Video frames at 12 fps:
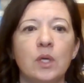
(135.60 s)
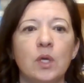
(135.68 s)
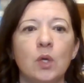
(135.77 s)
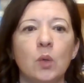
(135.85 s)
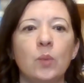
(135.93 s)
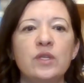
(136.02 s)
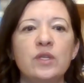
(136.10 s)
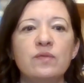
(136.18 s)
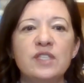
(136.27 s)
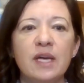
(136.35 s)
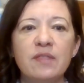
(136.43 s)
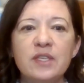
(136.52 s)
When you've
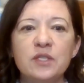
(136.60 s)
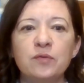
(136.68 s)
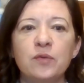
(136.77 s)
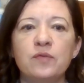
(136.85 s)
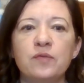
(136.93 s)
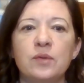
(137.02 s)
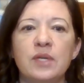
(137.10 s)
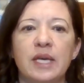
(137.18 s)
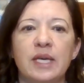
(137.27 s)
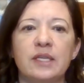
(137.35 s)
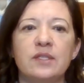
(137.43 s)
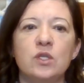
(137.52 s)
done this for a few
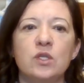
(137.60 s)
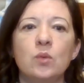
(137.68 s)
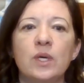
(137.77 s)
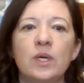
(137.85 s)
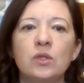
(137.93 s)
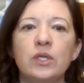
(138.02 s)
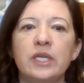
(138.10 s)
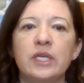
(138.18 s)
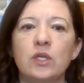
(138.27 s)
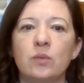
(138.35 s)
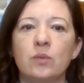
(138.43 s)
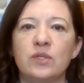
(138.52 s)
days, you want to look at
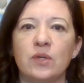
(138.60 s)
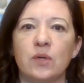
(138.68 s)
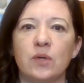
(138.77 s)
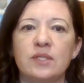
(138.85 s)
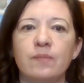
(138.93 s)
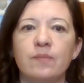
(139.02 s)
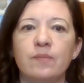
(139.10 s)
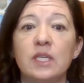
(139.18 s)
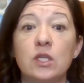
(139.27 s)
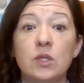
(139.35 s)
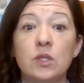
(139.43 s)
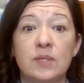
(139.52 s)
your results.
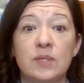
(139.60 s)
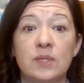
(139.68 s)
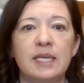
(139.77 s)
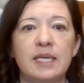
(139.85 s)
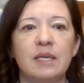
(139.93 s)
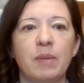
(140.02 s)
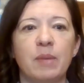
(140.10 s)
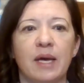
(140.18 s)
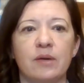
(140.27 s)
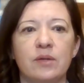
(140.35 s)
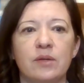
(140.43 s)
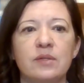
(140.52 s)
Can you see any
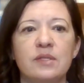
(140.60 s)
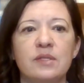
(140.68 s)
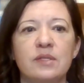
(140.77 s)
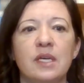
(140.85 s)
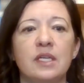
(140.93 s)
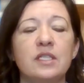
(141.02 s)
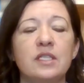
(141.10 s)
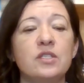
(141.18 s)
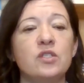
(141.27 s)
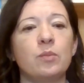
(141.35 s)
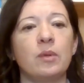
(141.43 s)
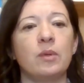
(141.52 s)
patterns? Does
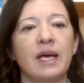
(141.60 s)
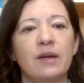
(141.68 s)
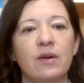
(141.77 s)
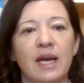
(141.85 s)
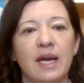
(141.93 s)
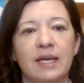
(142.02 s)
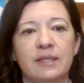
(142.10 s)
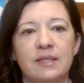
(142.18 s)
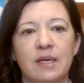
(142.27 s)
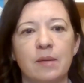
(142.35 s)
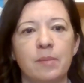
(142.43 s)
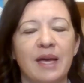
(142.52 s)
your bladder act
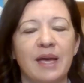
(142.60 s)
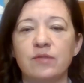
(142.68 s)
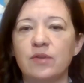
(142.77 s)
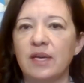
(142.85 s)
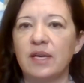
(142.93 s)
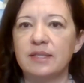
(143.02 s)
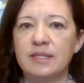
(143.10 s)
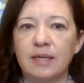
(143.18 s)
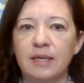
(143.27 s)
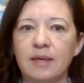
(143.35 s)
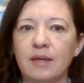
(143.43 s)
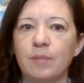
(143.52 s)
up after that
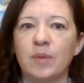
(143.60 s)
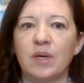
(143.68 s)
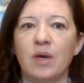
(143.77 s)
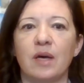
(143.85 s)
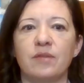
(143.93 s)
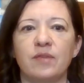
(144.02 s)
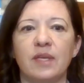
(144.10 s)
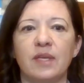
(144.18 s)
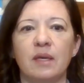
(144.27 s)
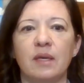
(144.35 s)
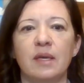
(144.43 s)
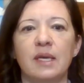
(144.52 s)
second cup of
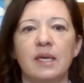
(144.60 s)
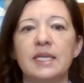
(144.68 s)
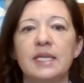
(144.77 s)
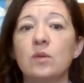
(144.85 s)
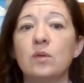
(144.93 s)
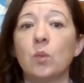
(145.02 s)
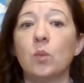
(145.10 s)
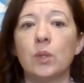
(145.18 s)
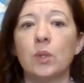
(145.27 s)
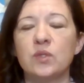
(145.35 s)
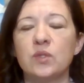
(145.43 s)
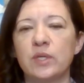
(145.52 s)
coffee? Is it
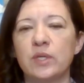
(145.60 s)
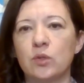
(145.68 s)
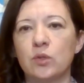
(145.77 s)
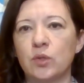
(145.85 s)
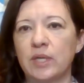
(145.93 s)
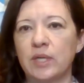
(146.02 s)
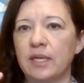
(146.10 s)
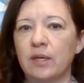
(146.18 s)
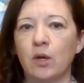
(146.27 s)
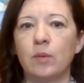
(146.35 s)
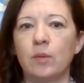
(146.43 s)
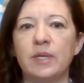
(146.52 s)
worse when you're drinking
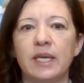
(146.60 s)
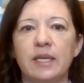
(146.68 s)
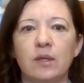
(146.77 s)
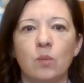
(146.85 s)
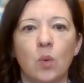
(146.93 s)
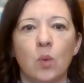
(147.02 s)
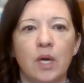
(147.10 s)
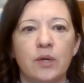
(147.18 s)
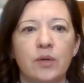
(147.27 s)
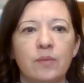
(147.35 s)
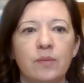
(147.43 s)
carbonated water?